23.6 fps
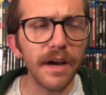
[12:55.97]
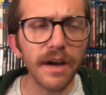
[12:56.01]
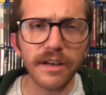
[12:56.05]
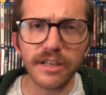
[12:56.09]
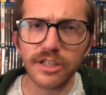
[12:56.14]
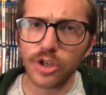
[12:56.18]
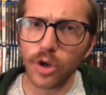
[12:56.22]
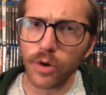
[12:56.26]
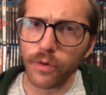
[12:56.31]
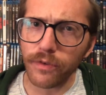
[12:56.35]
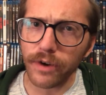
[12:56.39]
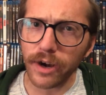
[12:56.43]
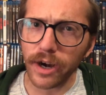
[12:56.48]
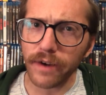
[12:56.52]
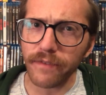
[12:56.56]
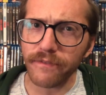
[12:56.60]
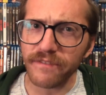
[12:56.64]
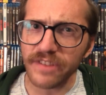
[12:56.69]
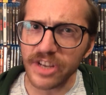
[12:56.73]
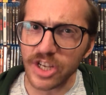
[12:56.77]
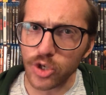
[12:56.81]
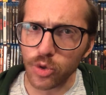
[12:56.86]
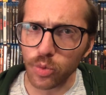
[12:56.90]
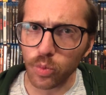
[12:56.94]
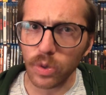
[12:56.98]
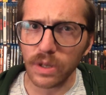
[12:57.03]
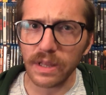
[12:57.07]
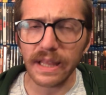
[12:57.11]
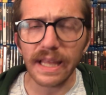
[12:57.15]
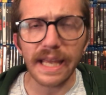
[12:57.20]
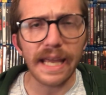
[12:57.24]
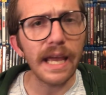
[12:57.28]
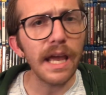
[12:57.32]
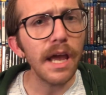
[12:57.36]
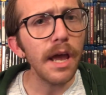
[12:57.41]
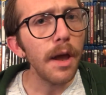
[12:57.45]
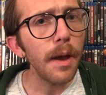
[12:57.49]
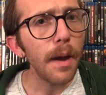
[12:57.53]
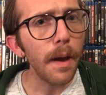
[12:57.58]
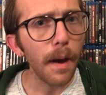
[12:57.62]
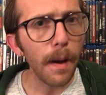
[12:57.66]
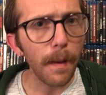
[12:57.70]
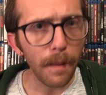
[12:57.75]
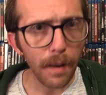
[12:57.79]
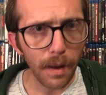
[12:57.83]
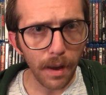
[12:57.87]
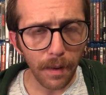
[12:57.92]
so very visually
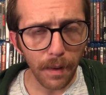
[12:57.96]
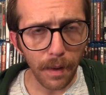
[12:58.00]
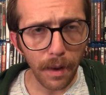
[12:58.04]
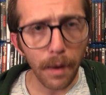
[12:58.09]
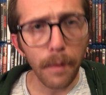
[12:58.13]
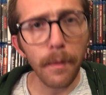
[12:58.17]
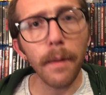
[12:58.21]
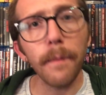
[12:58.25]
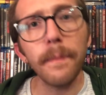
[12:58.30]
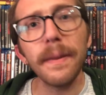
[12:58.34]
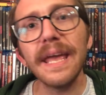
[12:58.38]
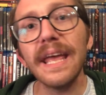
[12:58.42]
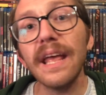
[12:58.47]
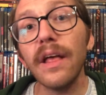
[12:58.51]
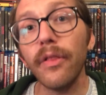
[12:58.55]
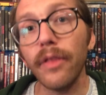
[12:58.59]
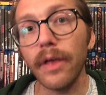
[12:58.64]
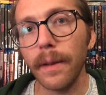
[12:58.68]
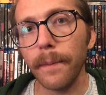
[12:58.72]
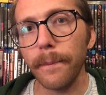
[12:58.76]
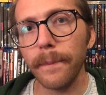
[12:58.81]
appealing,